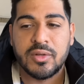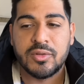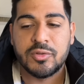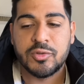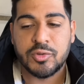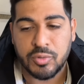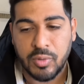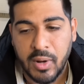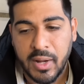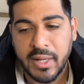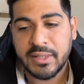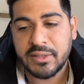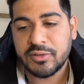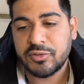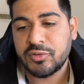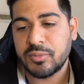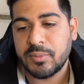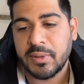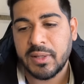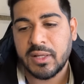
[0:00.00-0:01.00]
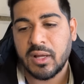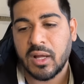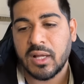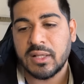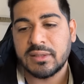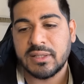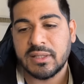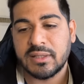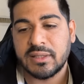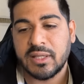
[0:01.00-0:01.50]
trying to make
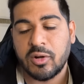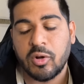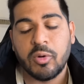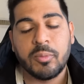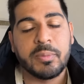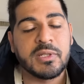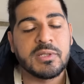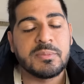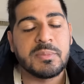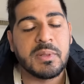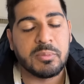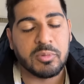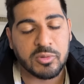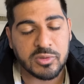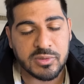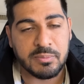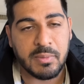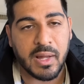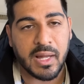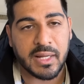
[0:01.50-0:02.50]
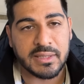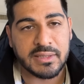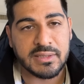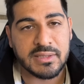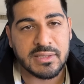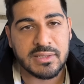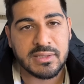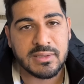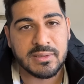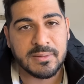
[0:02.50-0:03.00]
content that opens people's
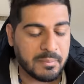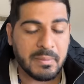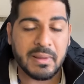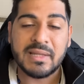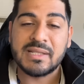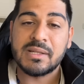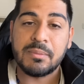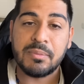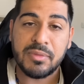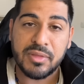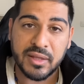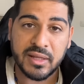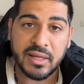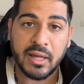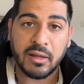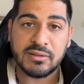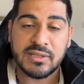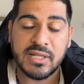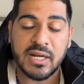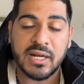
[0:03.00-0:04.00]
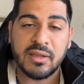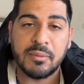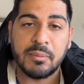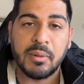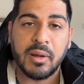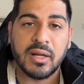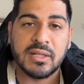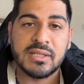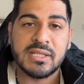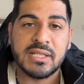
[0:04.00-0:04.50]
minds, makes them think outside of the
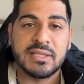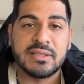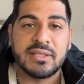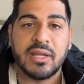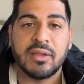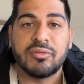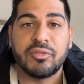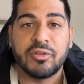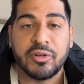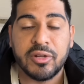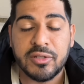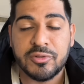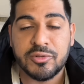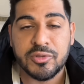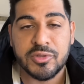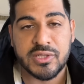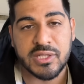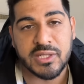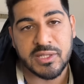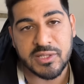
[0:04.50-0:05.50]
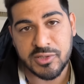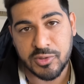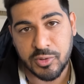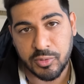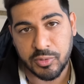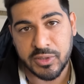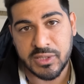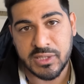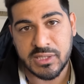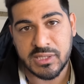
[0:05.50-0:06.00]
box, and tell very interesting
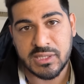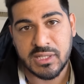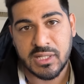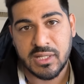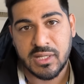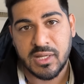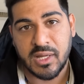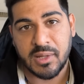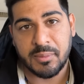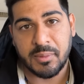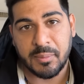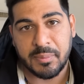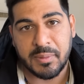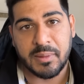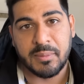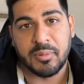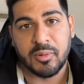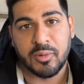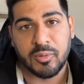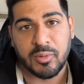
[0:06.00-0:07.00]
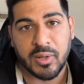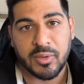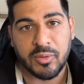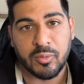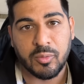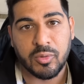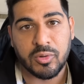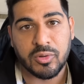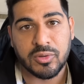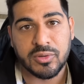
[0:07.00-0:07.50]
stories about people around the
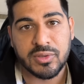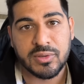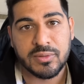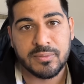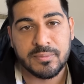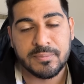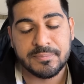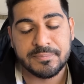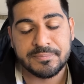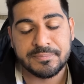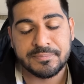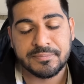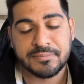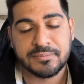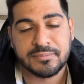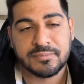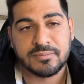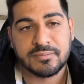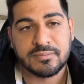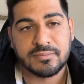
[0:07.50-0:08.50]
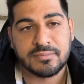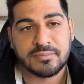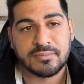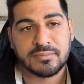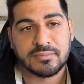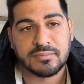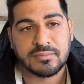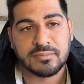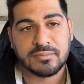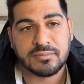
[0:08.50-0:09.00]
world. Since
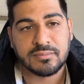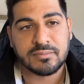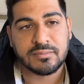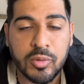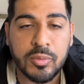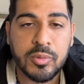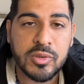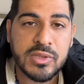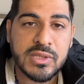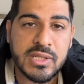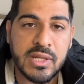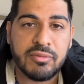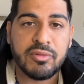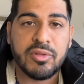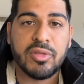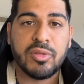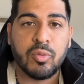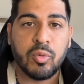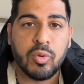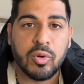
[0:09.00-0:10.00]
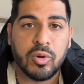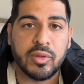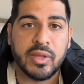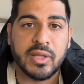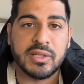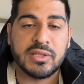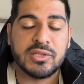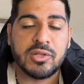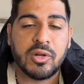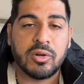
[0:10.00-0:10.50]
the October 7th war
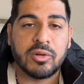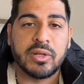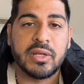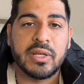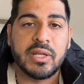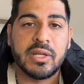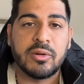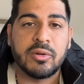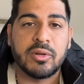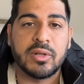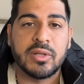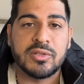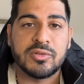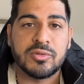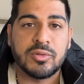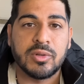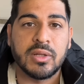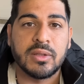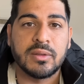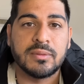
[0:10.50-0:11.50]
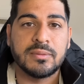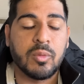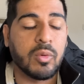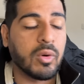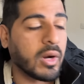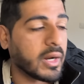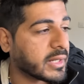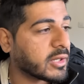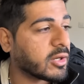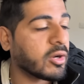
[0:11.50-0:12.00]
that started here in Israel,
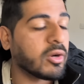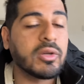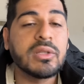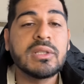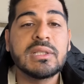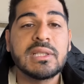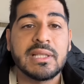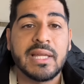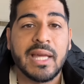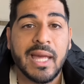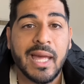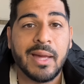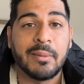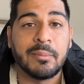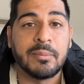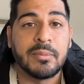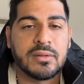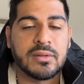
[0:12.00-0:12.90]
where I currently am,